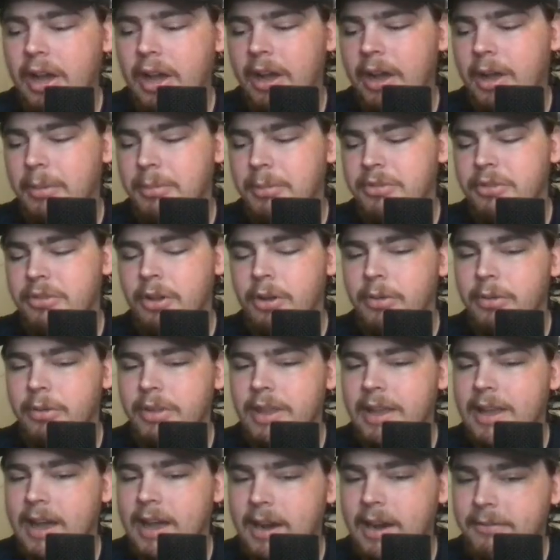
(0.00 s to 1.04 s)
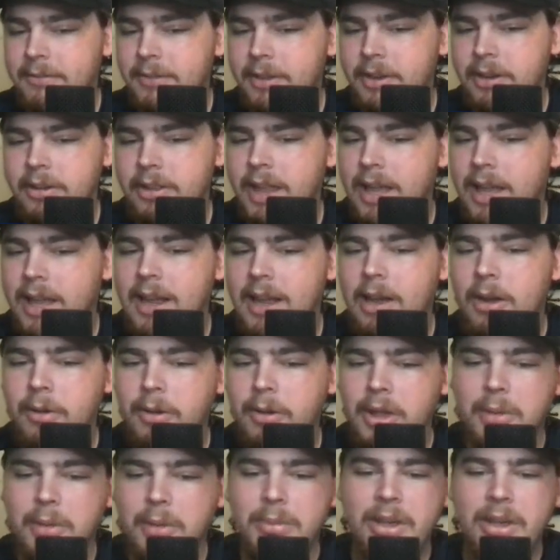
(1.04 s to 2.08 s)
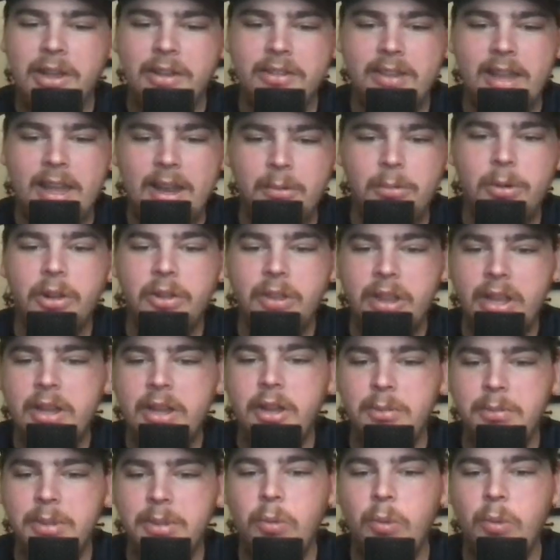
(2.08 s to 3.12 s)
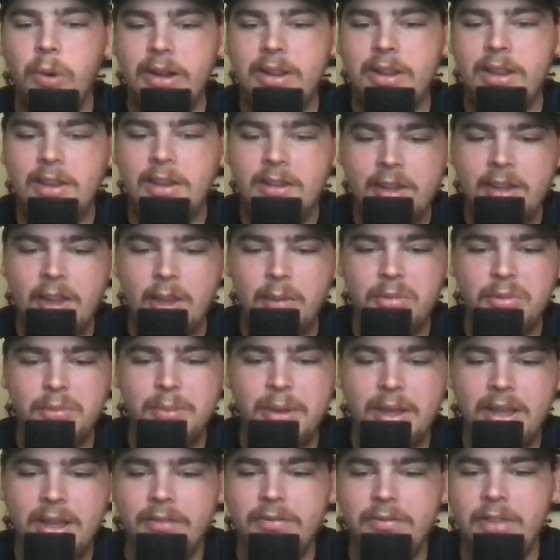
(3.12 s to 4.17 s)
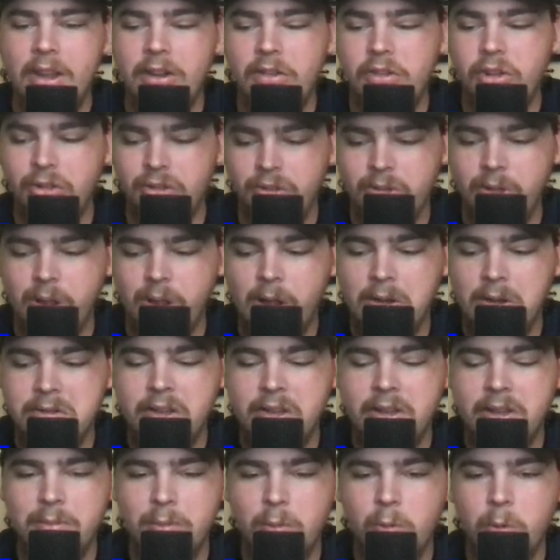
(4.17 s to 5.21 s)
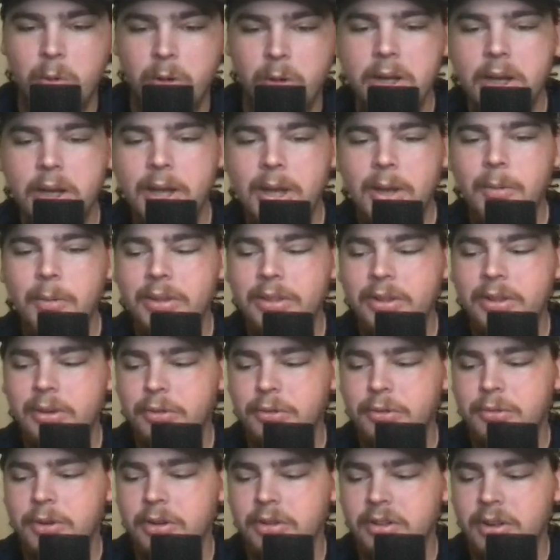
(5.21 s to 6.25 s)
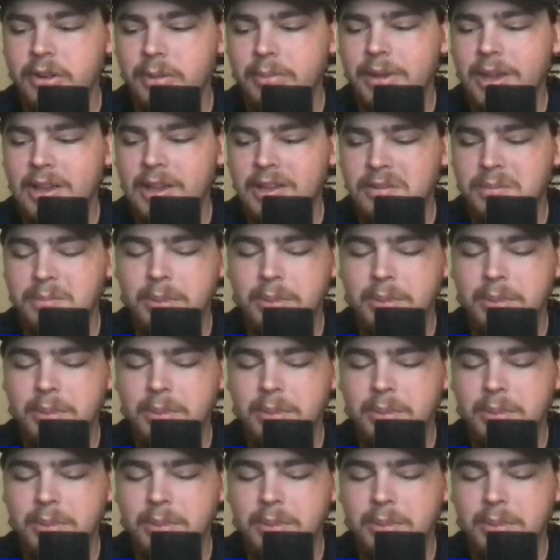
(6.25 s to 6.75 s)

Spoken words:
So they got to figure that out, because they really could be winning these games big if they just locked in more when there was runners on base.